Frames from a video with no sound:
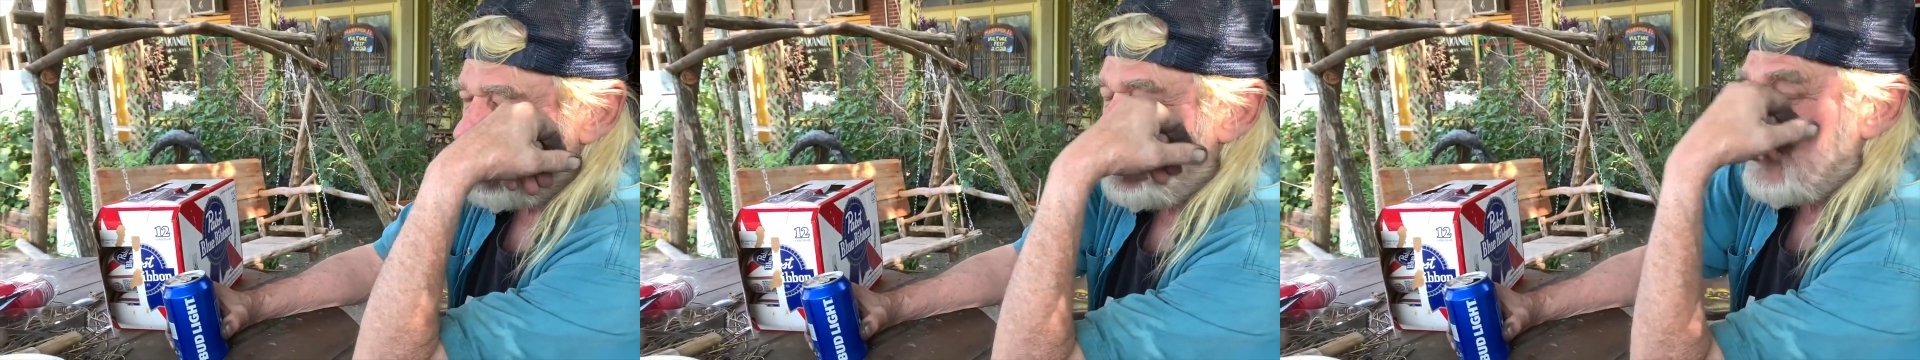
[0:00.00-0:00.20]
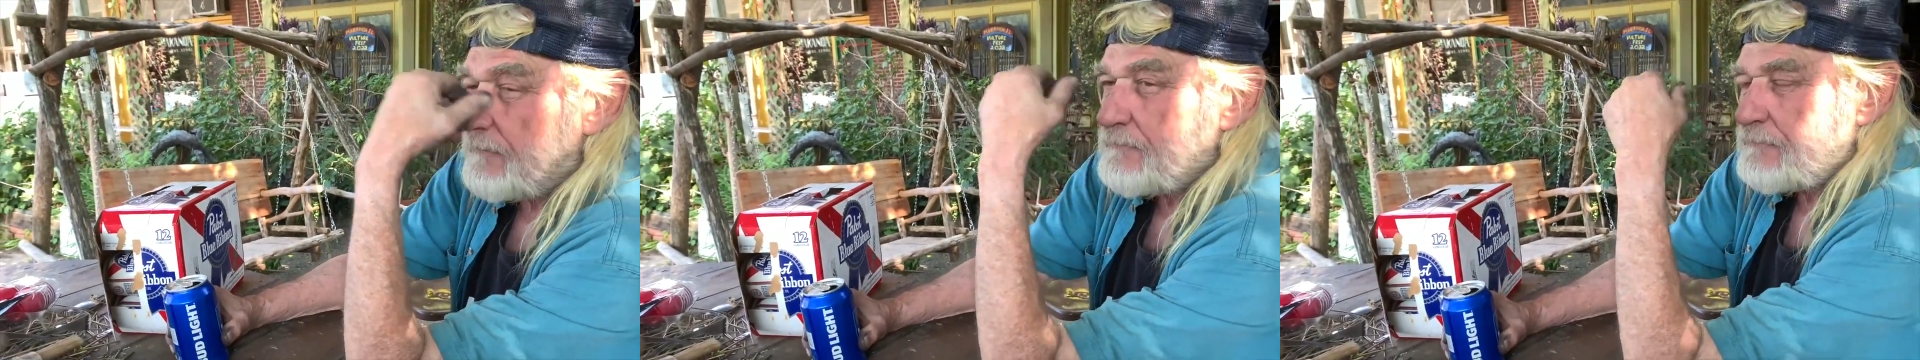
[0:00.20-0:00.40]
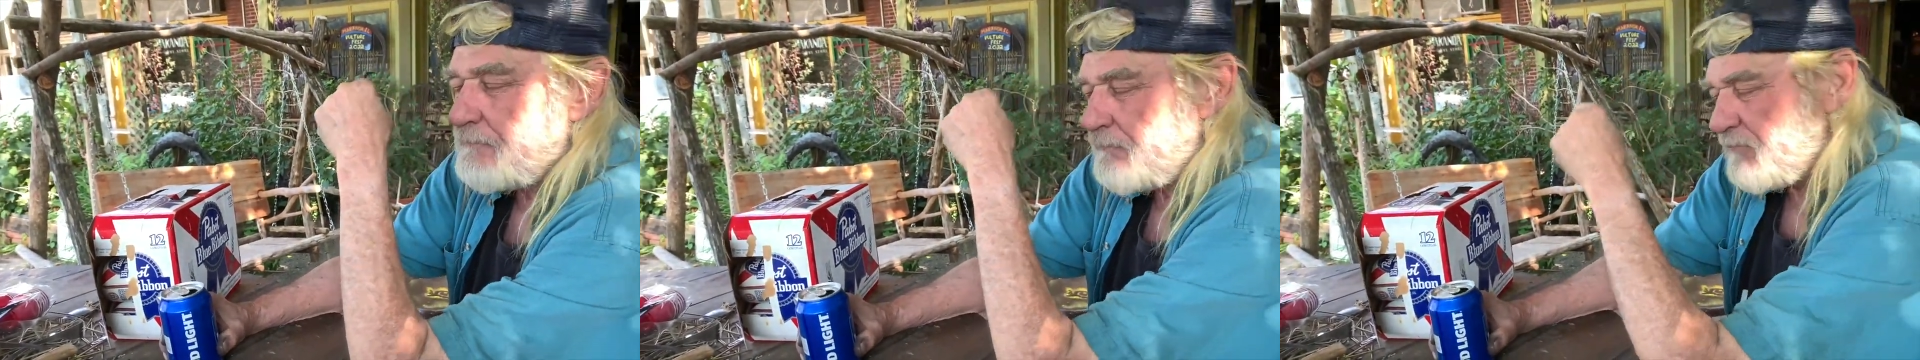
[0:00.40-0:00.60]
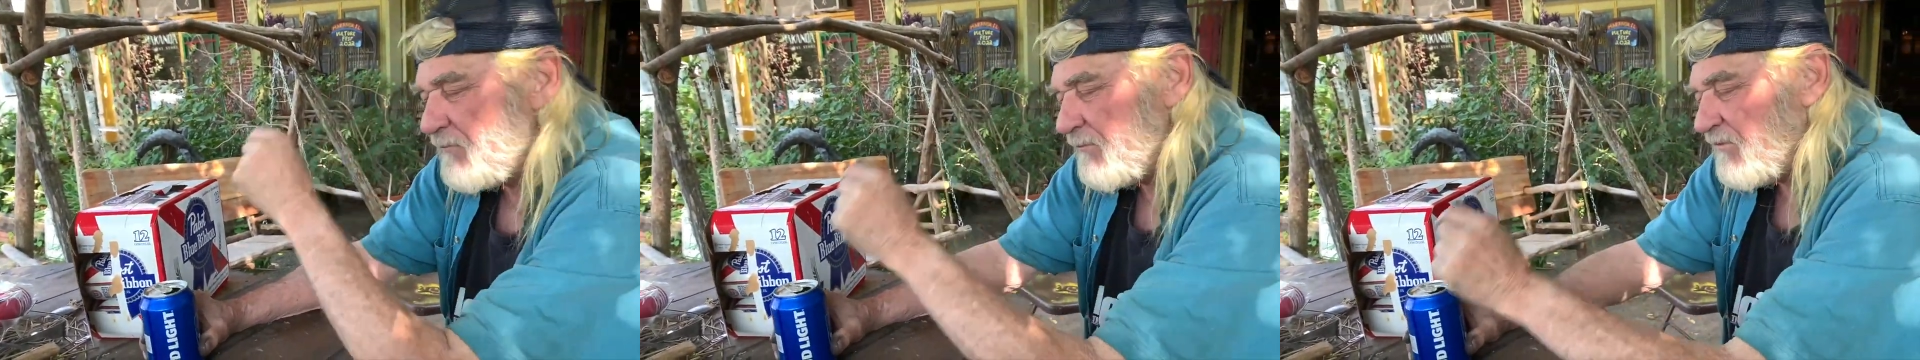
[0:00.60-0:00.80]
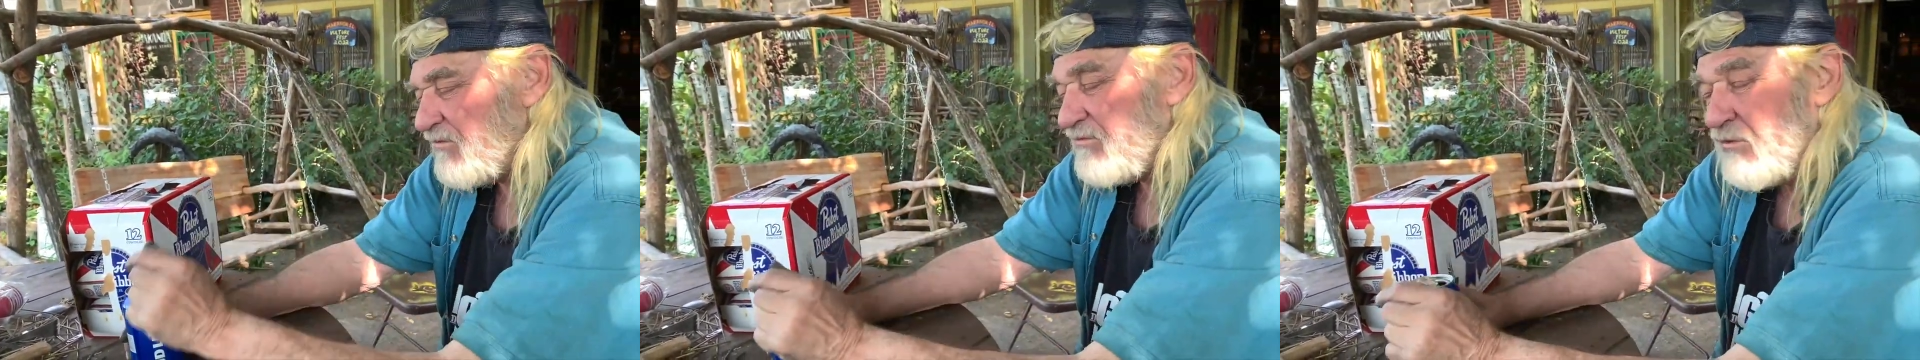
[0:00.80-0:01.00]
Yeah.
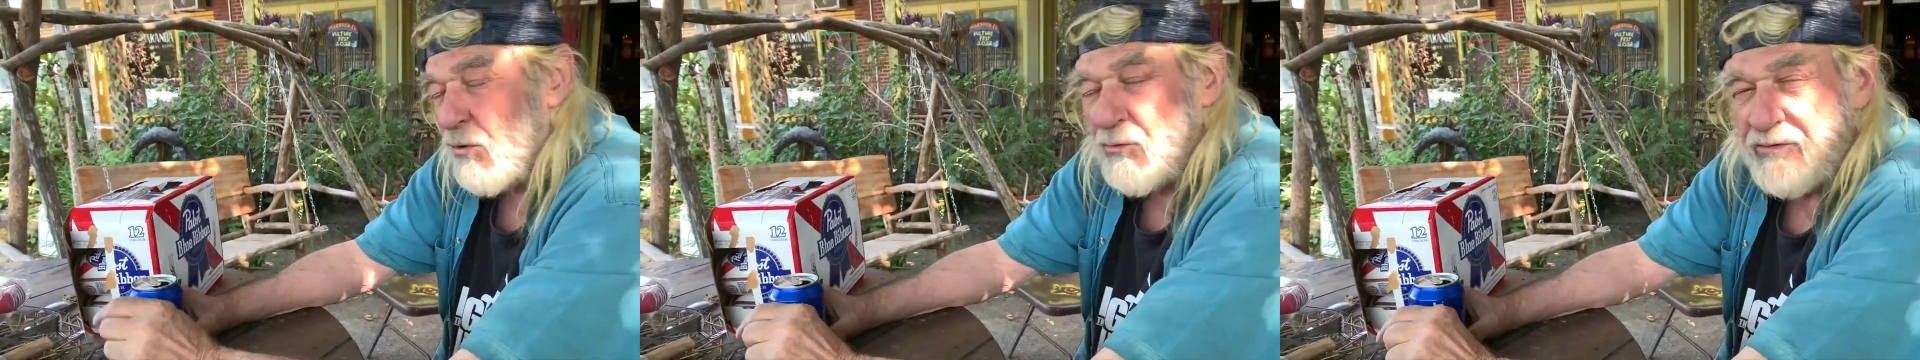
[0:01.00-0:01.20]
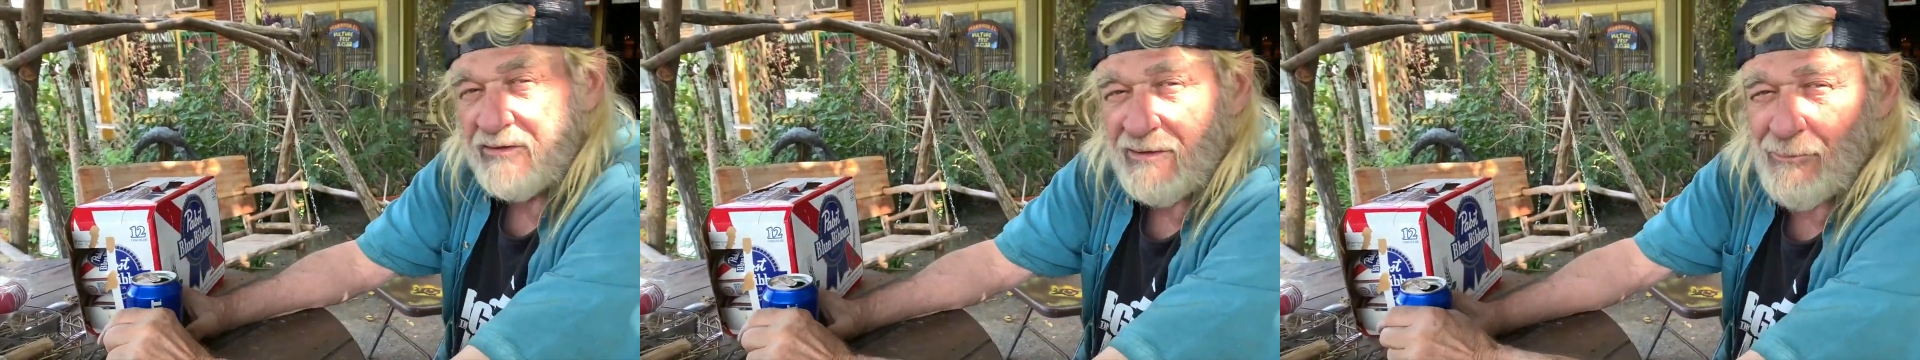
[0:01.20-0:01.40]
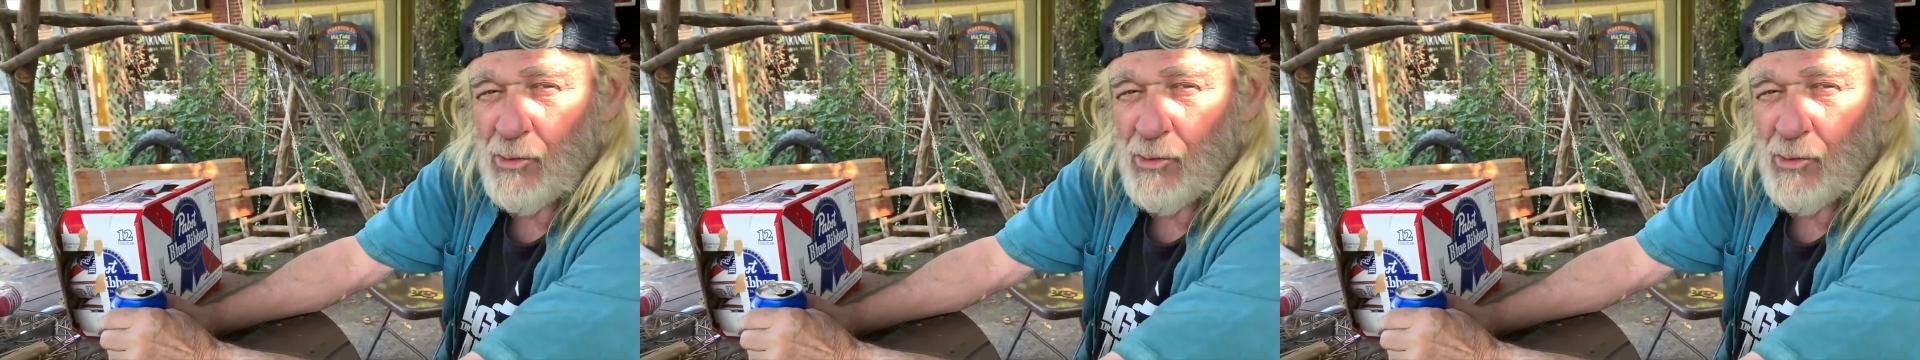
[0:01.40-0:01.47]
Stone in the